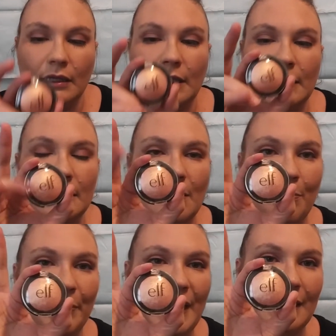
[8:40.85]
These
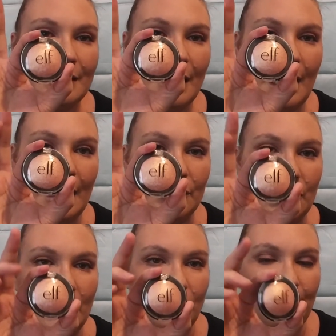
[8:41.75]
Baked
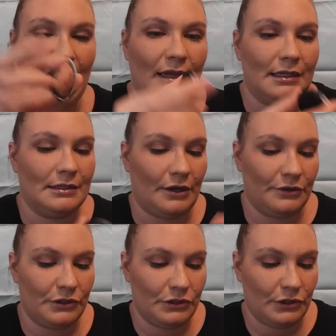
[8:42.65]
Eyeshadow palettes
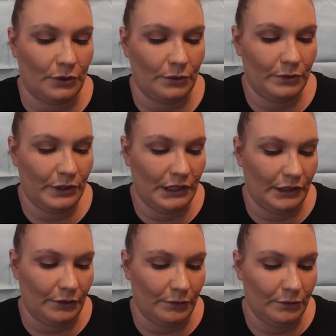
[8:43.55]
are so
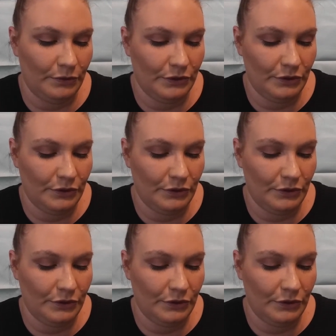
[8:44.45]
cute.